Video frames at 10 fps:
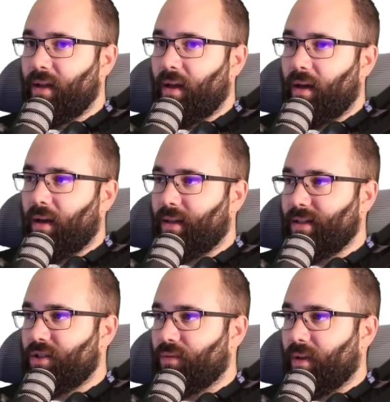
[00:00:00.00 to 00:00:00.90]
uh, it
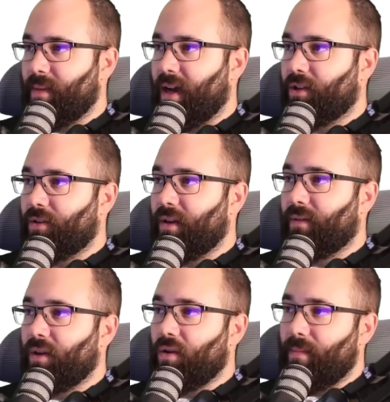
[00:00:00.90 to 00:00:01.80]
doesn't really matter.
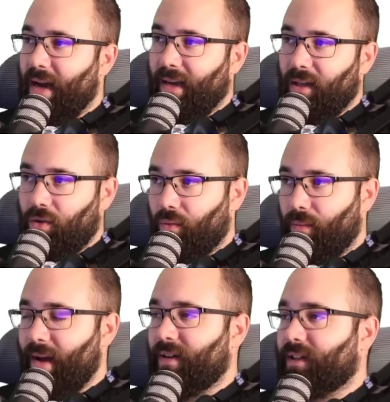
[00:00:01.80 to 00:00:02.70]
If I go back into
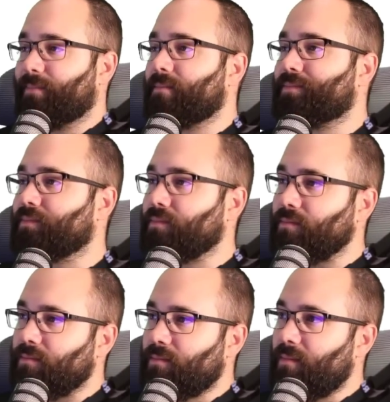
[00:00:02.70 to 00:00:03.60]
Revit,
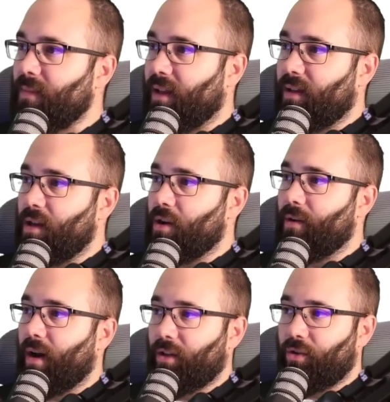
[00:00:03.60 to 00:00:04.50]

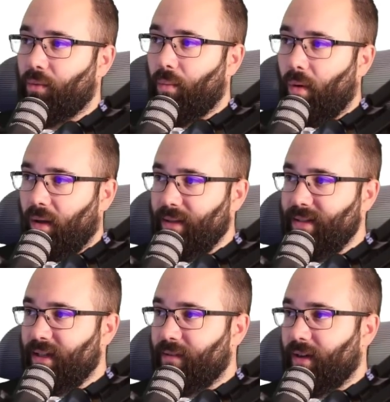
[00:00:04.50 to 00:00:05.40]
here under
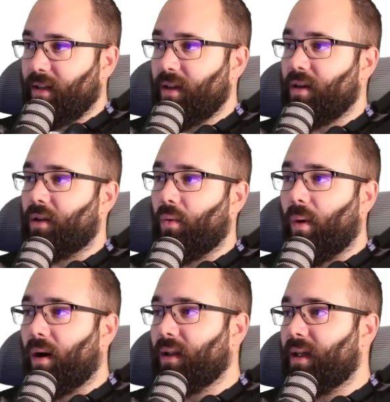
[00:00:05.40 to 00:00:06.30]
walls, if I click on the
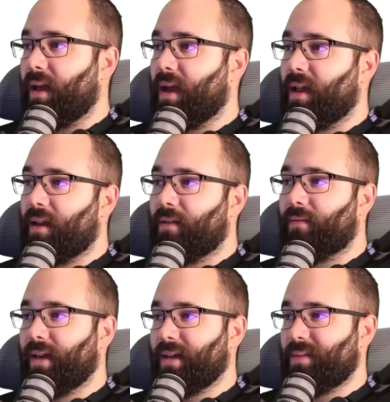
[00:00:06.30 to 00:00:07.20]
wall and
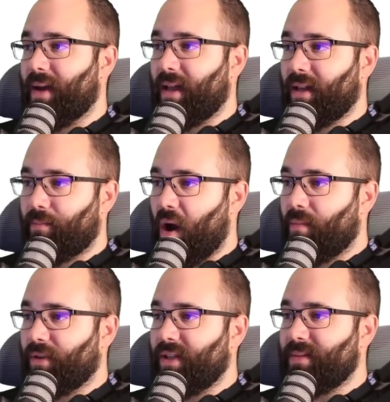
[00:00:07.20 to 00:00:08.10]
if I expand the
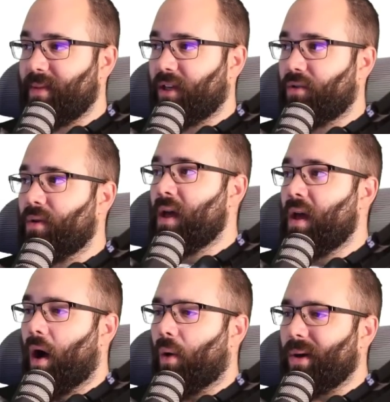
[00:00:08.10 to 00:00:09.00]
properties menu,
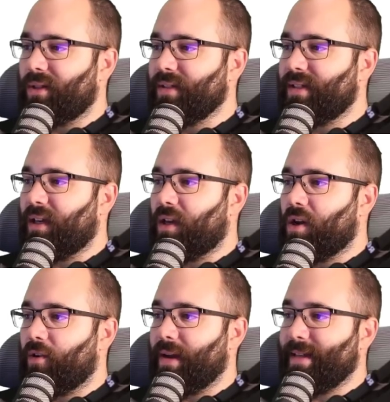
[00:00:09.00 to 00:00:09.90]
what you'll see
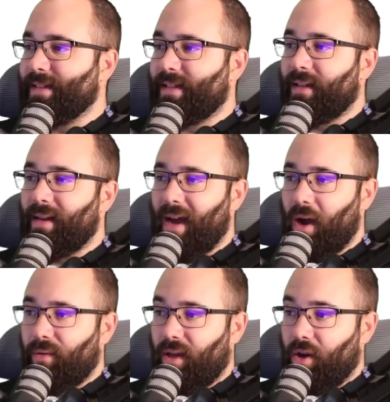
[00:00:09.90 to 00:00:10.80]
here is that
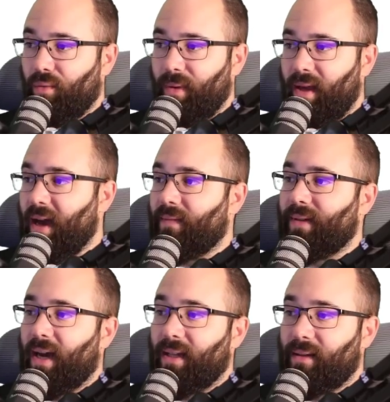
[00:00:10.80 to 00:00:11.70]
now here we have
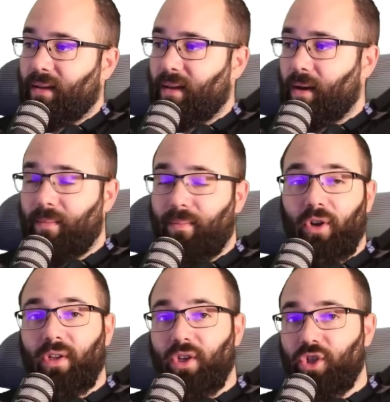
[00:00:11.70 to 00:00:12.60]
that A
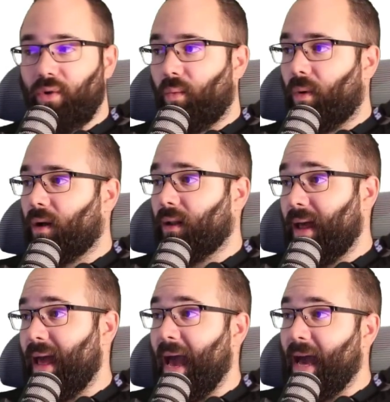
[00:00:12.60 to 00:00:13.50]
partition wall
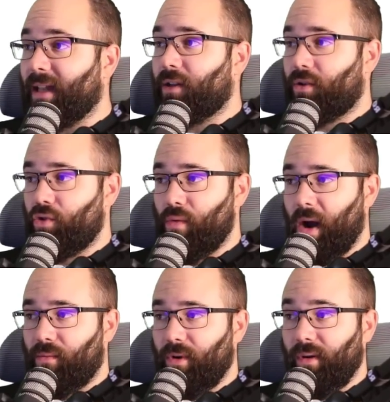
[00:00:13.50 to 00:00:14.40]
added to
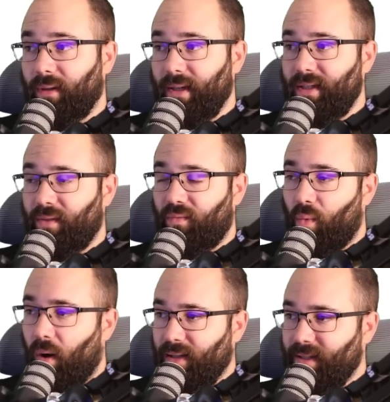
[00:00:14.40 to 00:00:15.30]
our list of
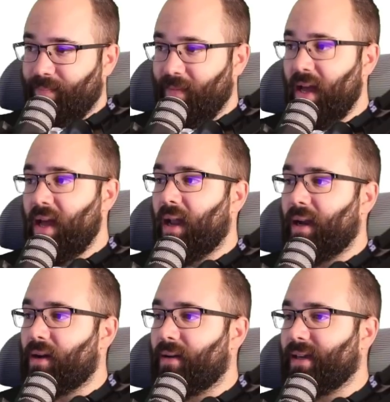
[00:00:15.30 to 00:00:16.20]
walls.
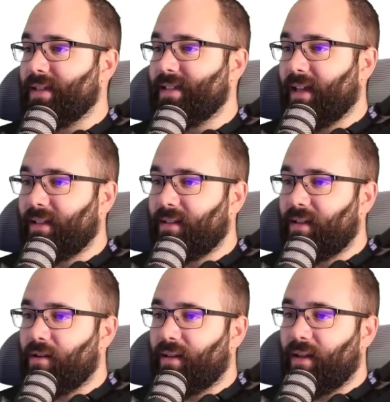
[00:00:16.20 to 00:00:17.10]
Now I can select it
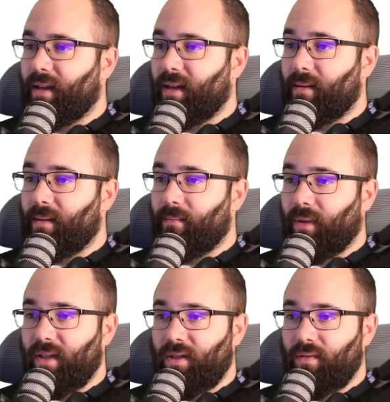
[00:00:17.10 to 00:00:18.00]
here and then I can
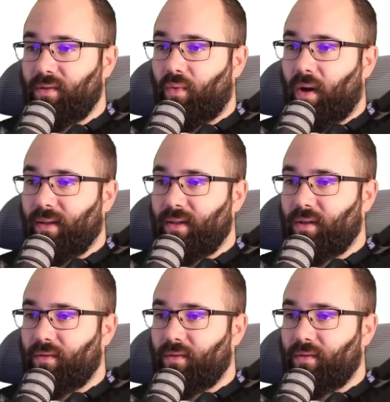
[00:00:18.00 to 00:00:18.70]
place those walls. So